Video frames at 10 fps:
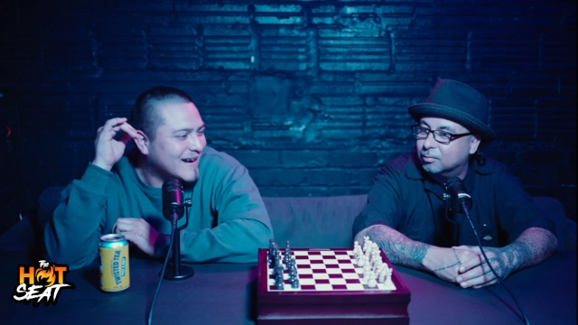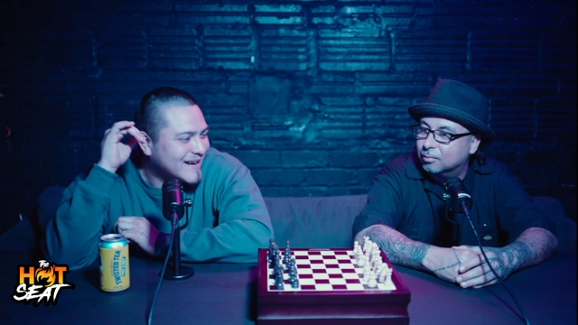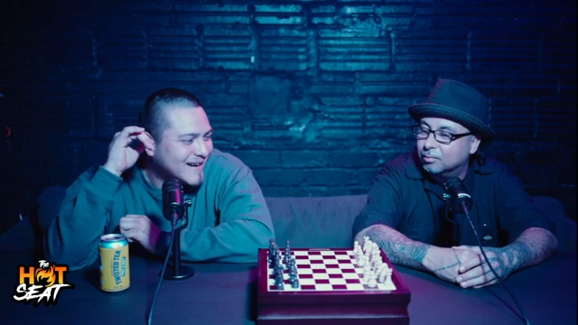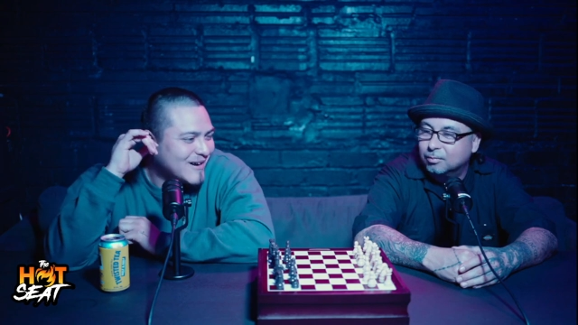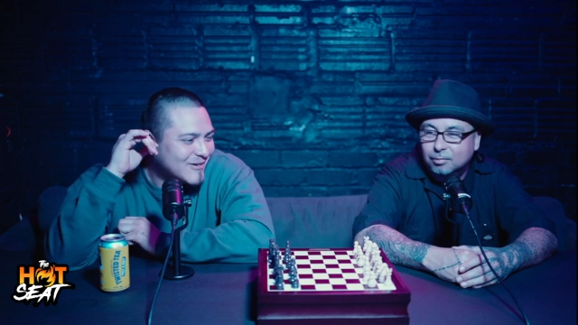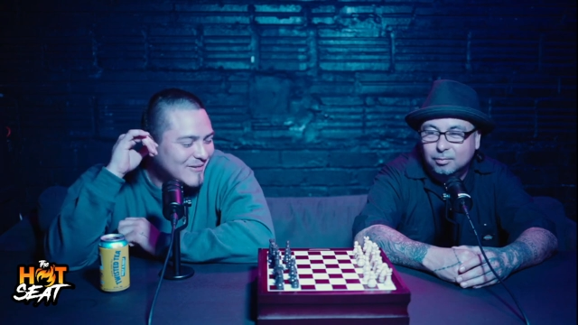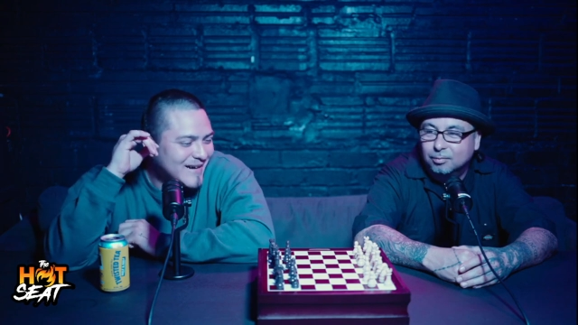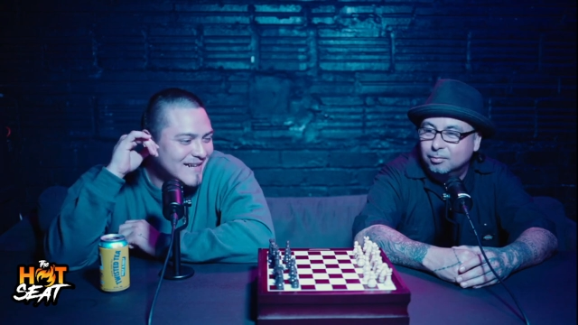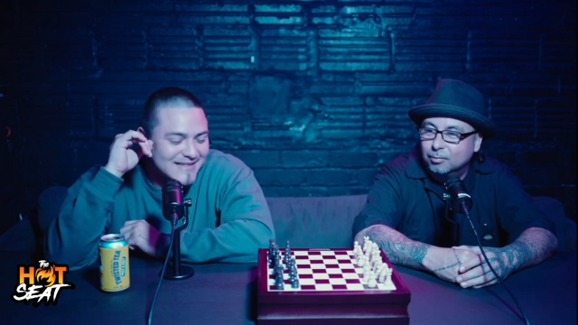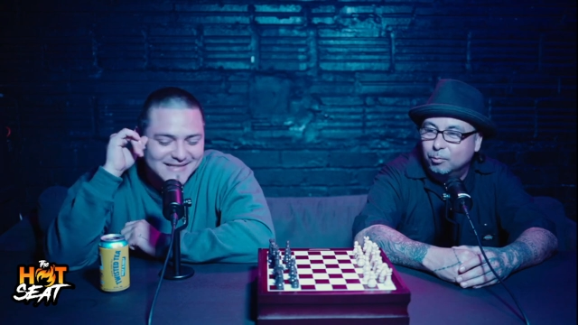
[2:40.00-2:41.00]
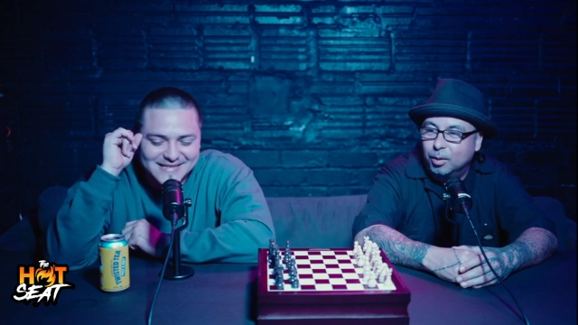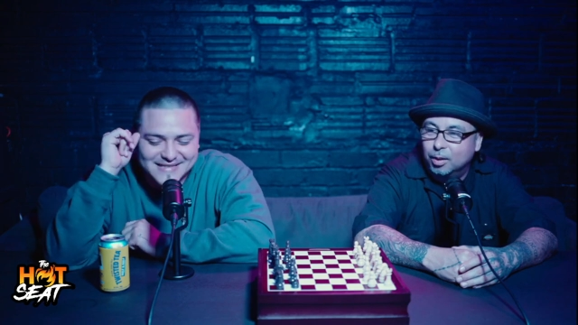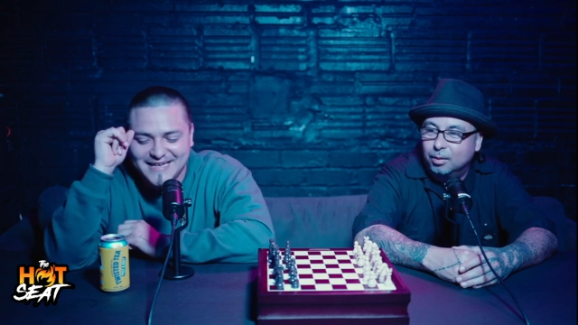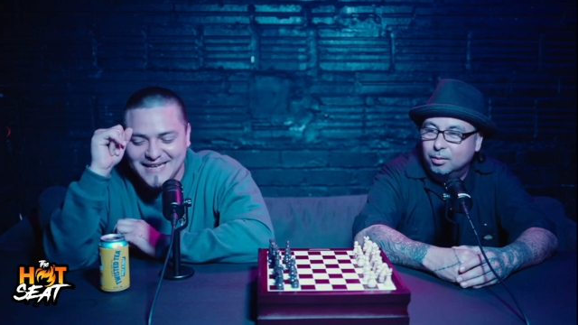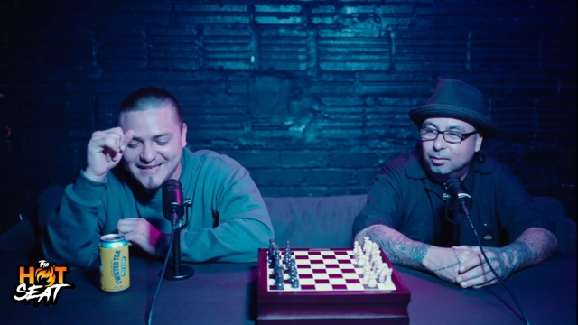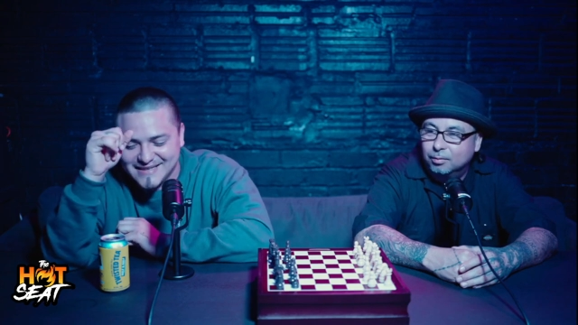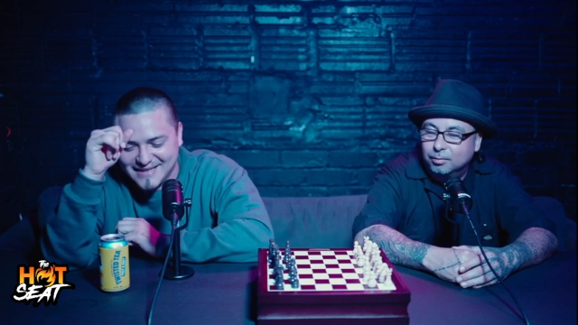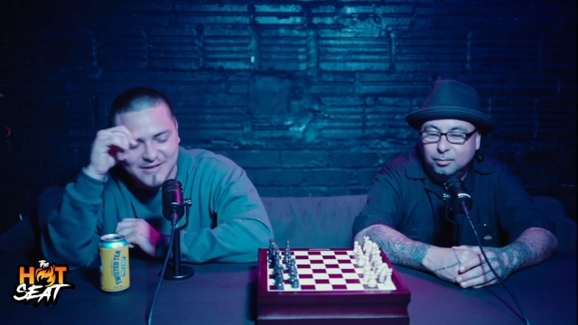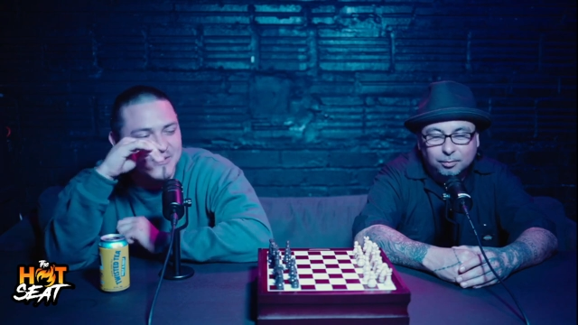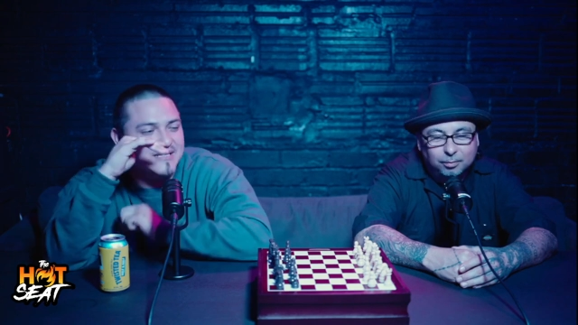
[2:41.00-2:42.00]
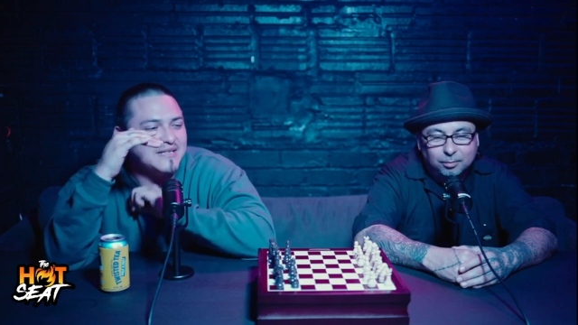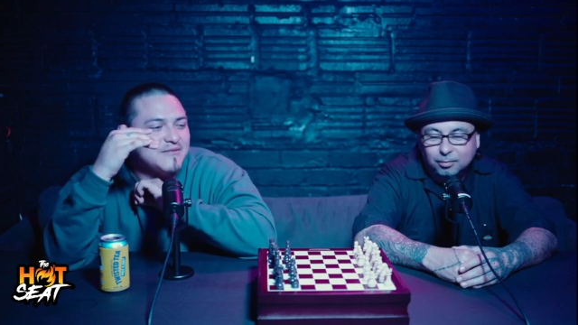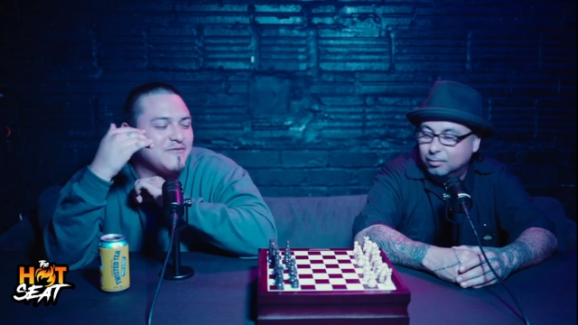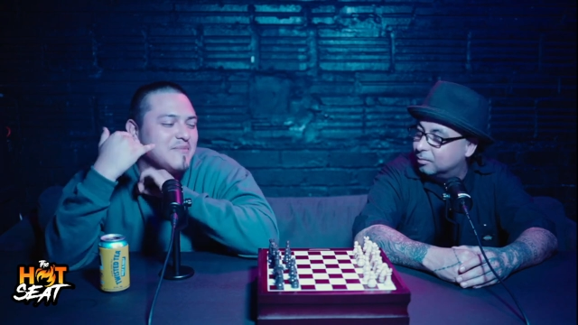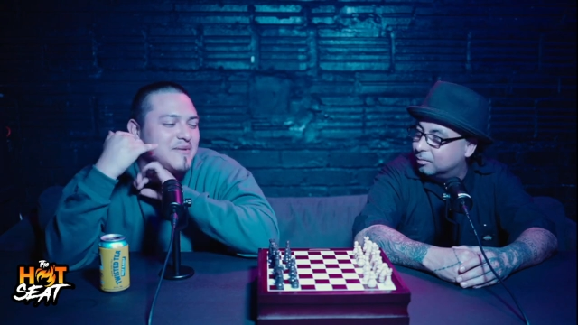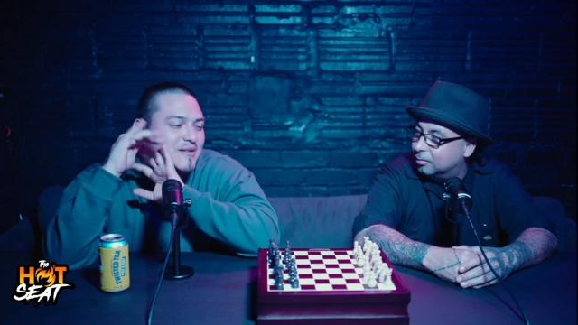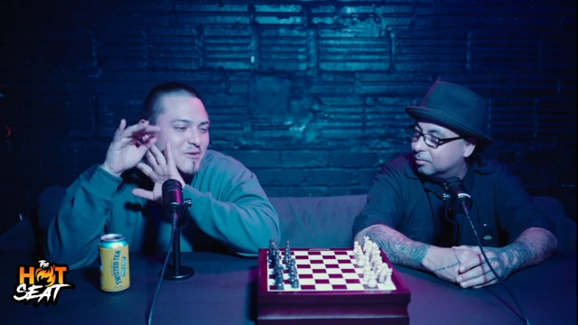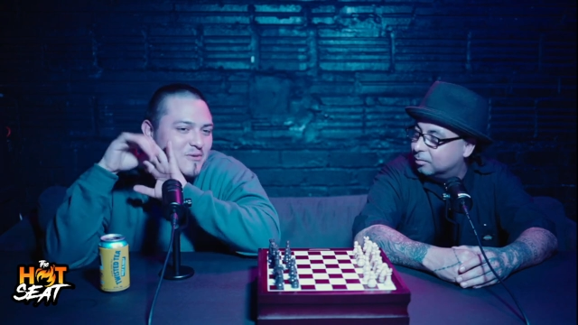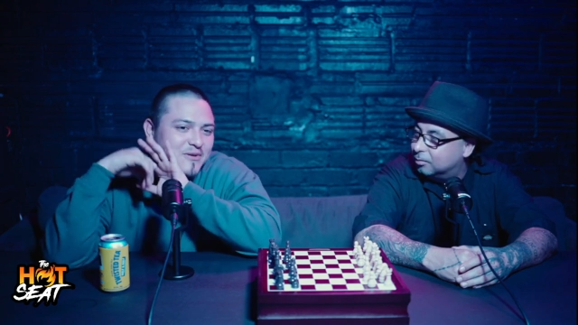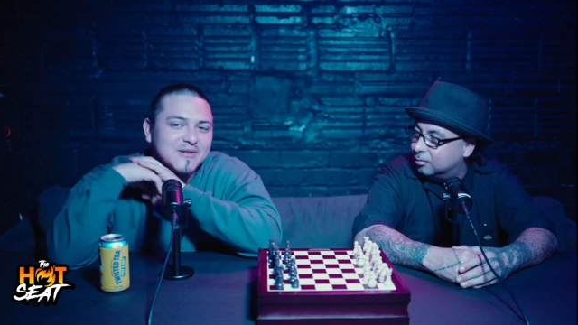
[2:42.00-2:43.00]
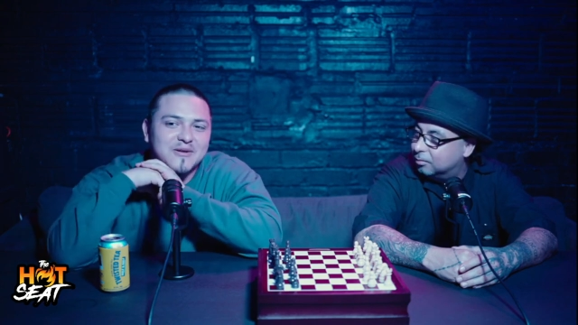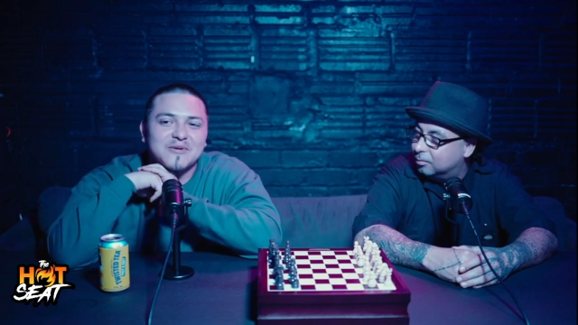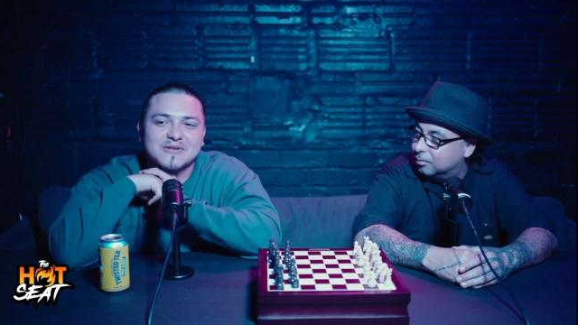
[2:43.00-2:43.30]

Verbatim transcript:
Speaker 1: there already. And shit, there wasn't nothing for me to do there no more.